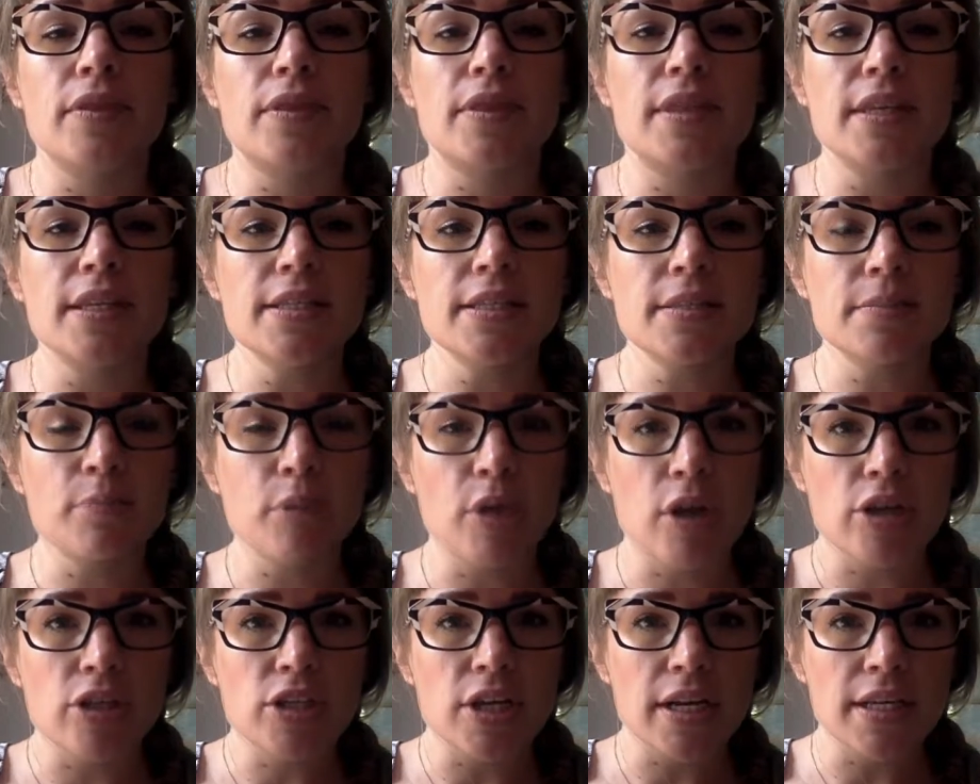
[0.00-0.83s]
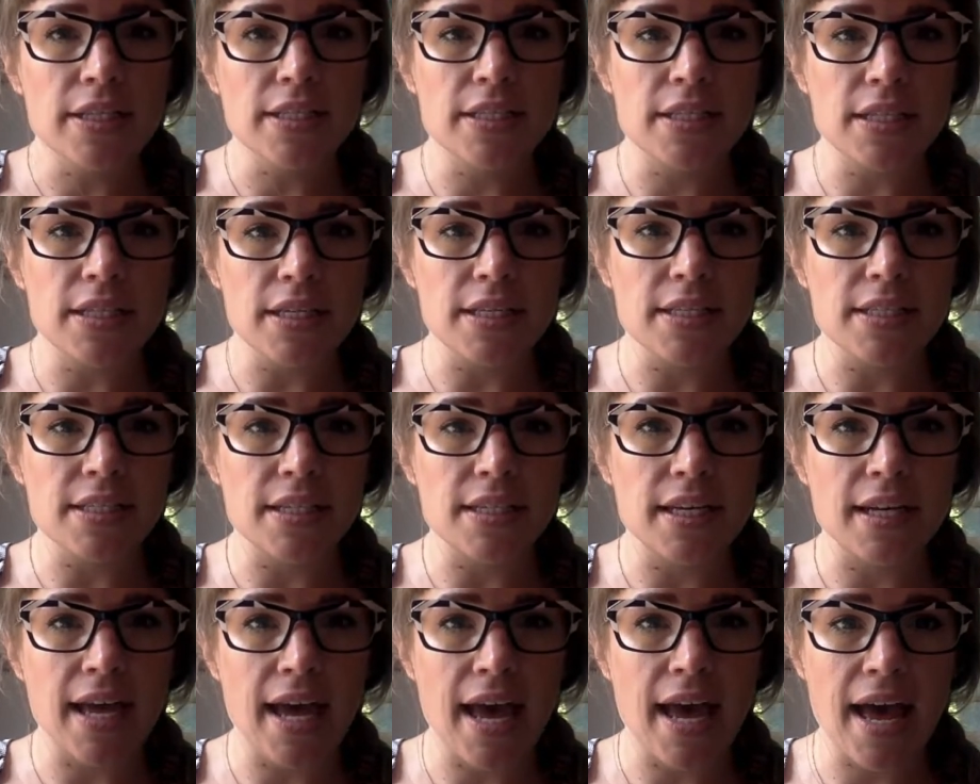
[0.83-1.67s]
this project is
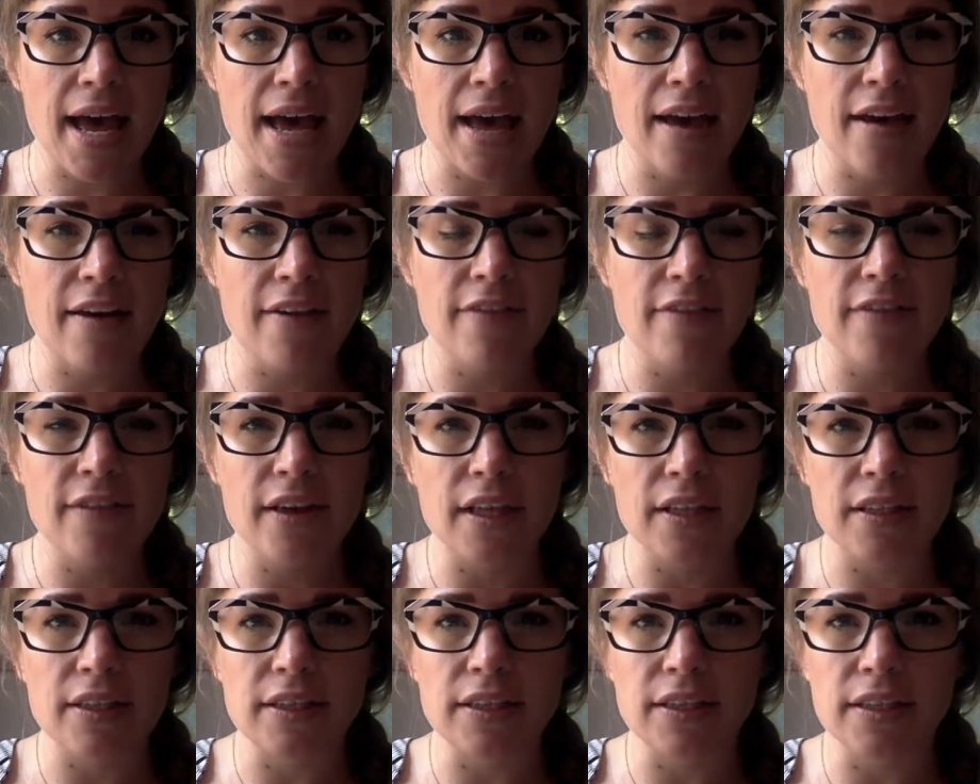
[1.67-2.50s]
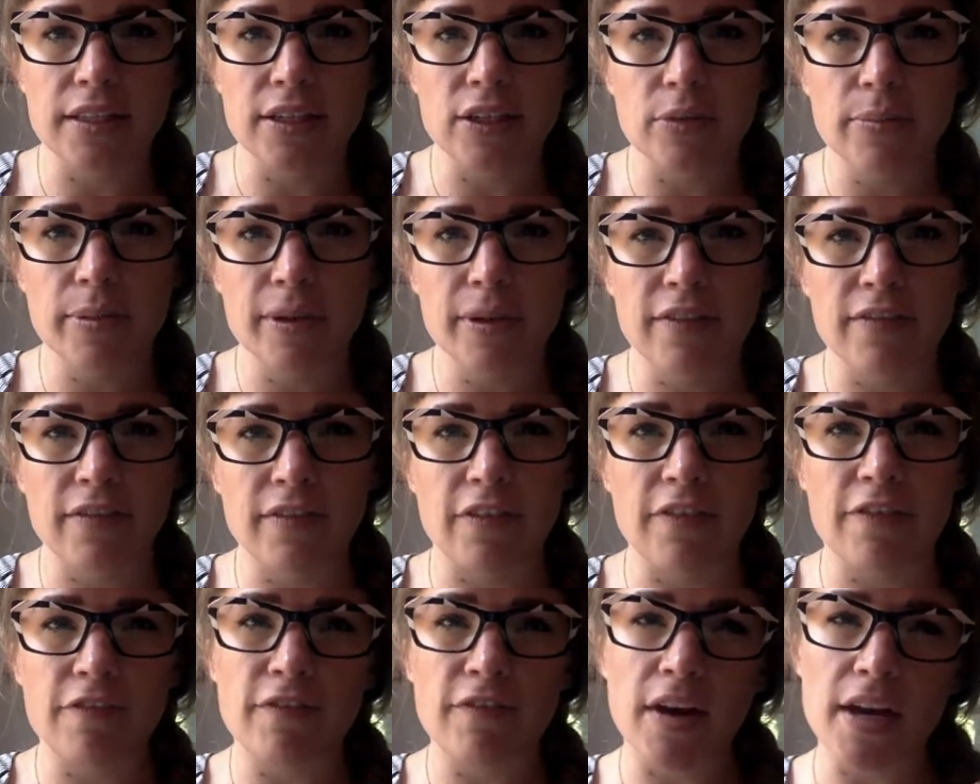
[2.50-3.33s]
going to have a little bit of a
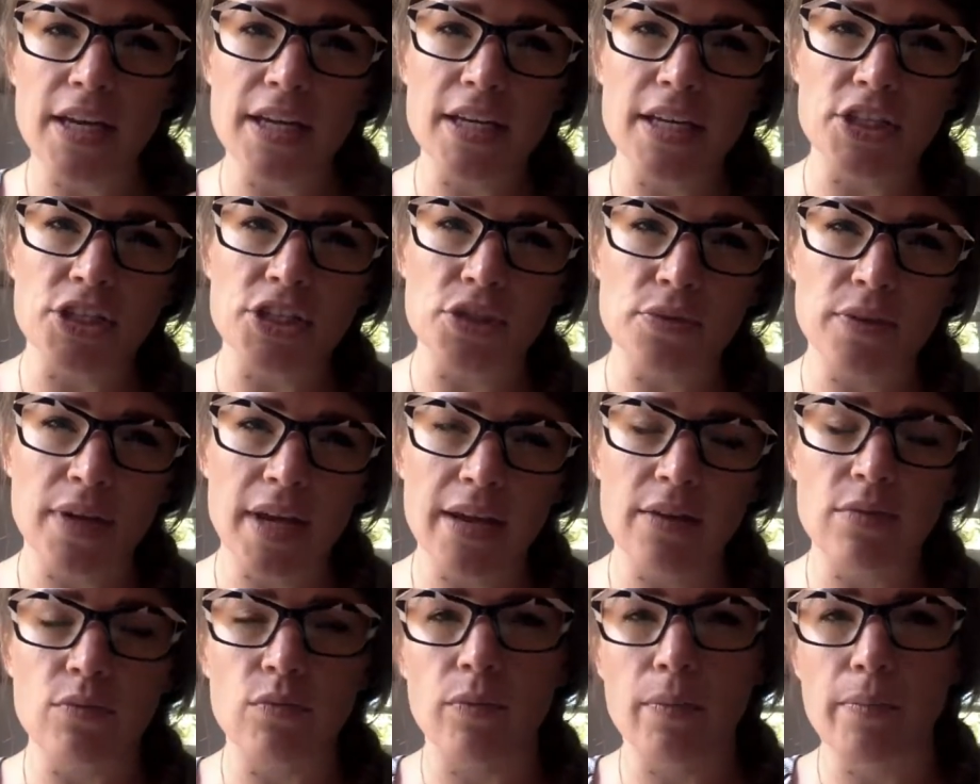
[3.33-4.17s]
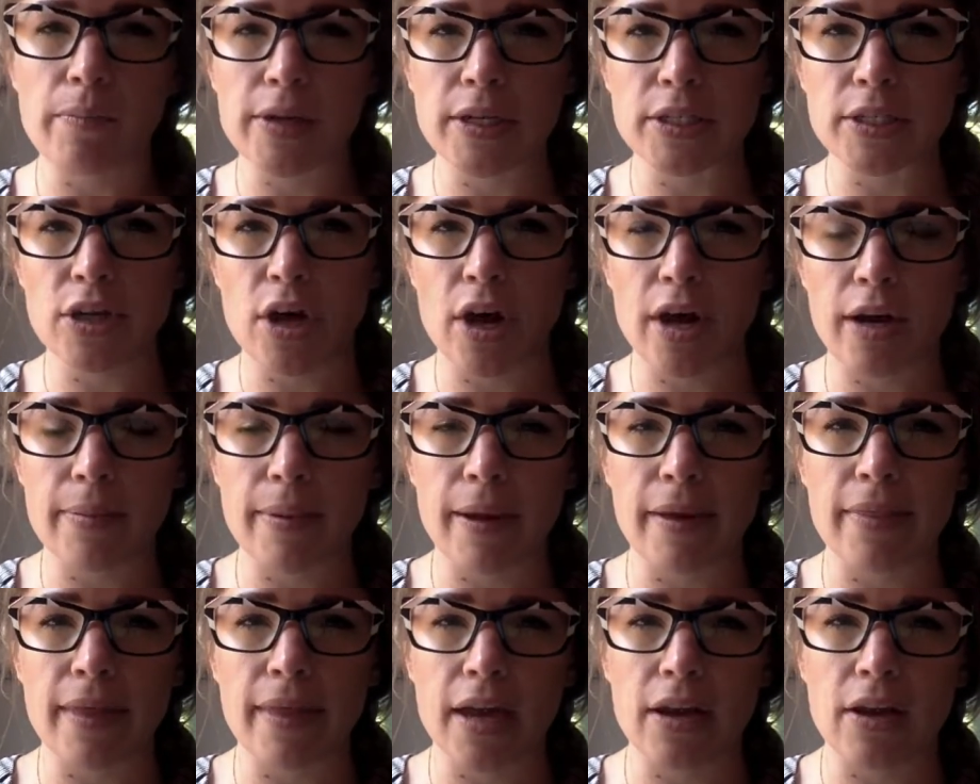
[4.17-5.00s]
funky due date, and I'm going to talk
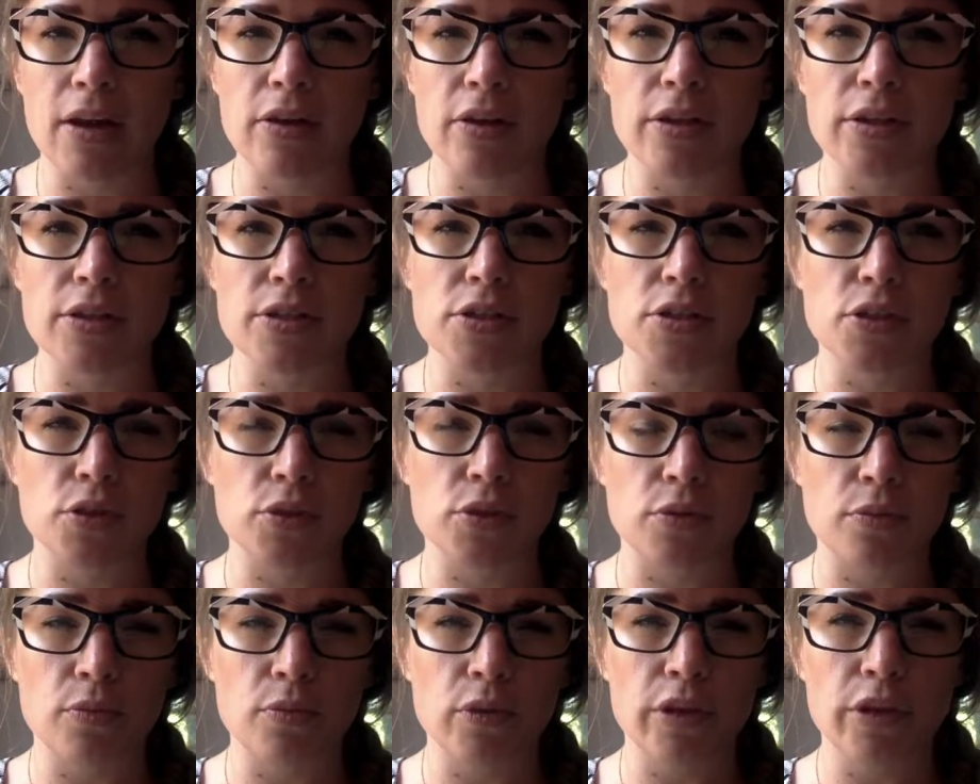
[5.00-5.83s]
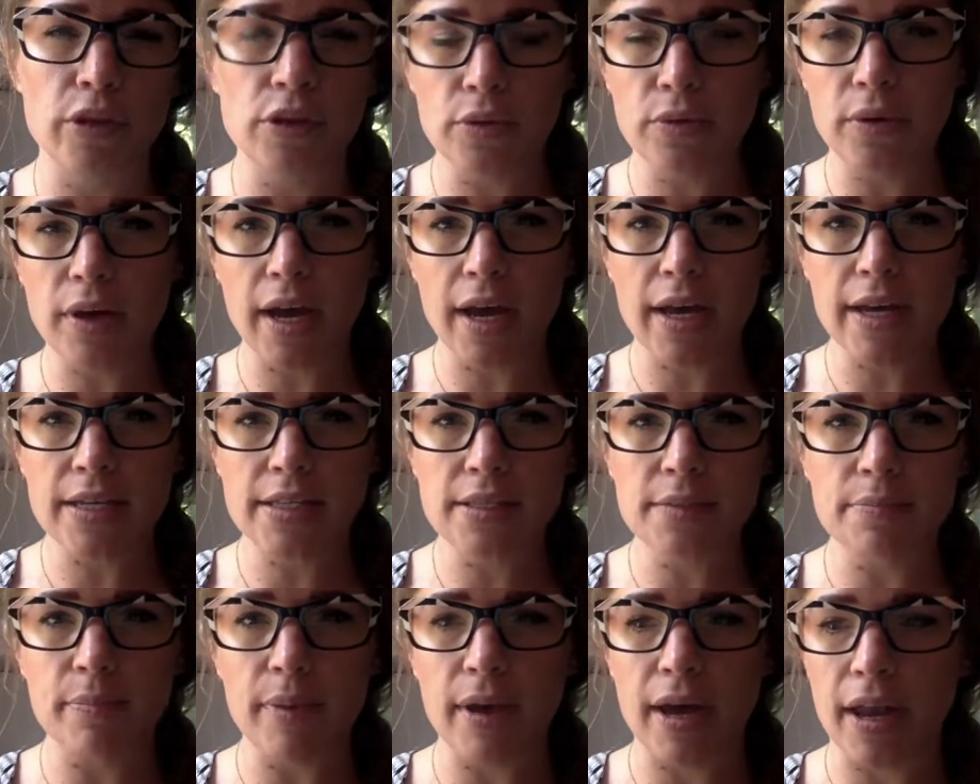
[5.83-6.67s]
about that on a Zoom with you
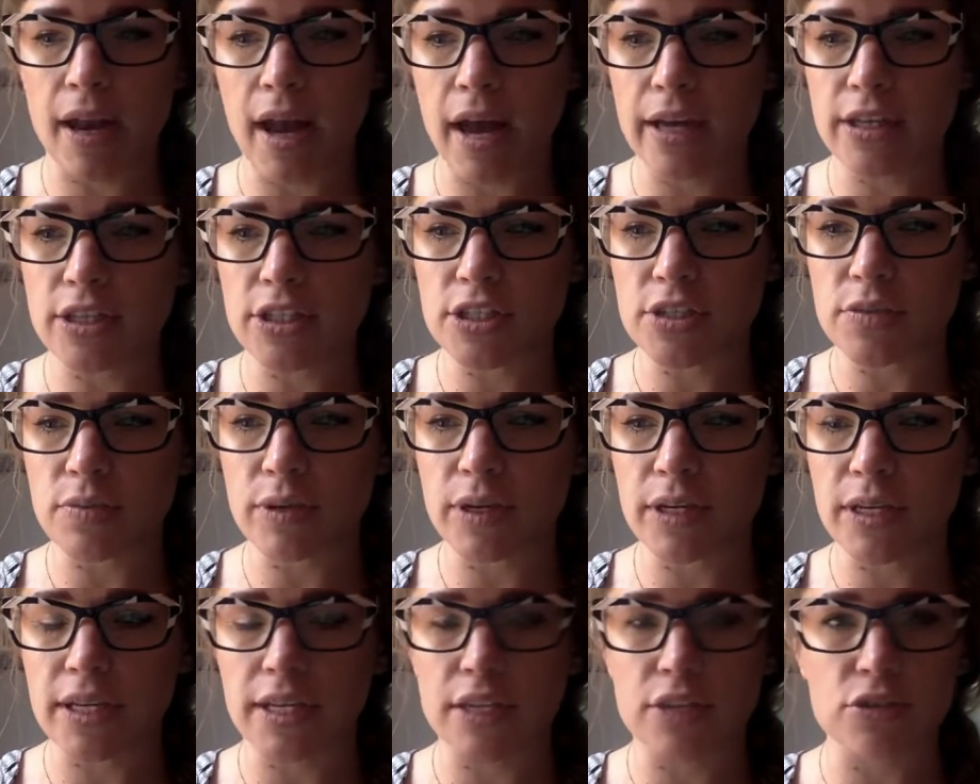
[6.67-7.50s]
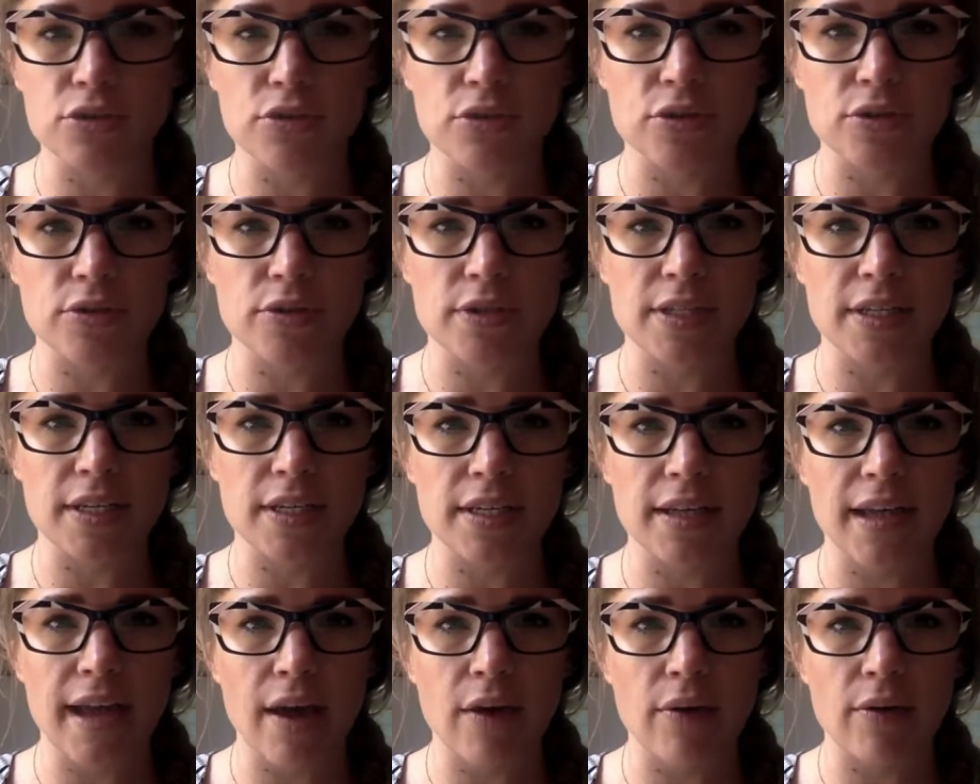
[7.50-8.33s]
guys, but I just want to introduce it
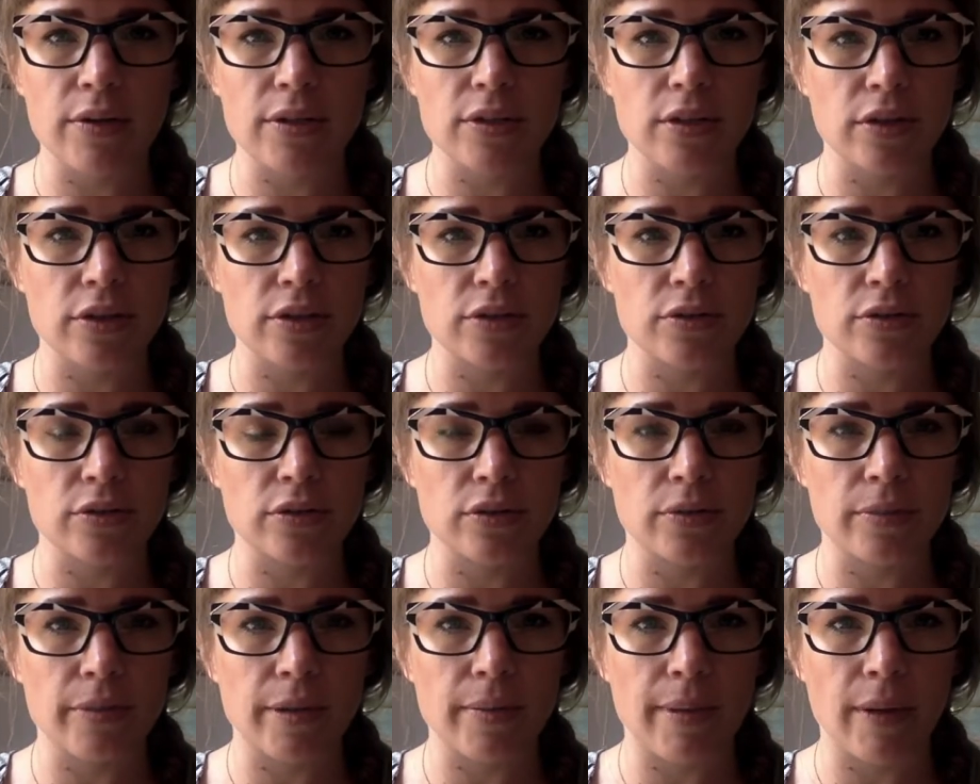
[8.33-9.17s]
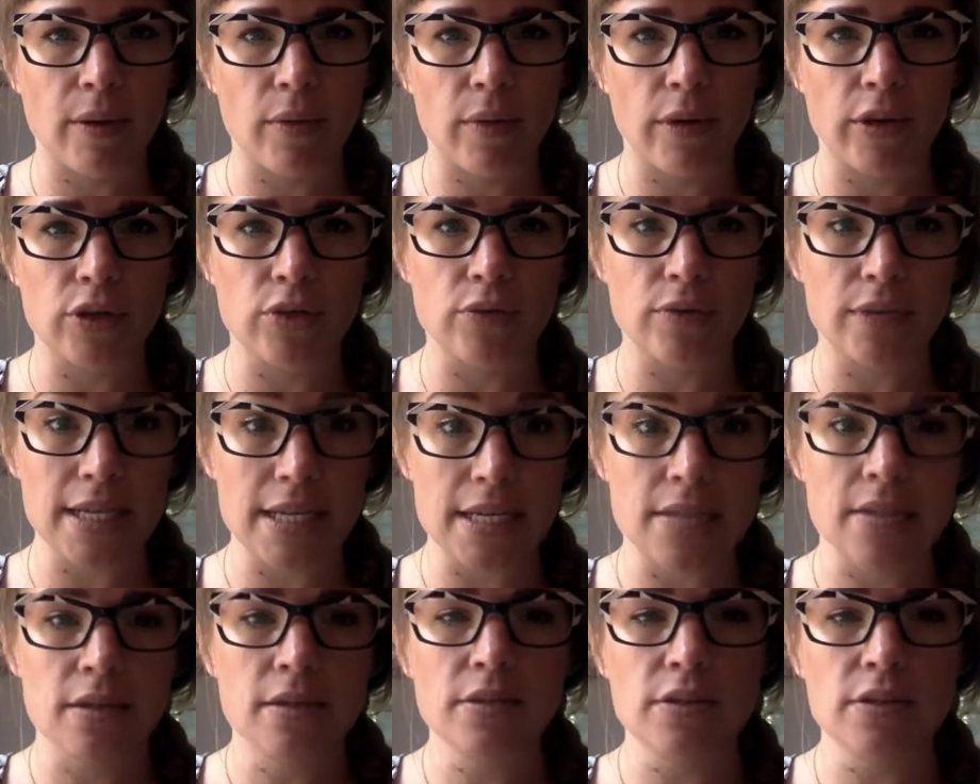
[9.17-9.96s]
now and talk to you a little bit about what you need.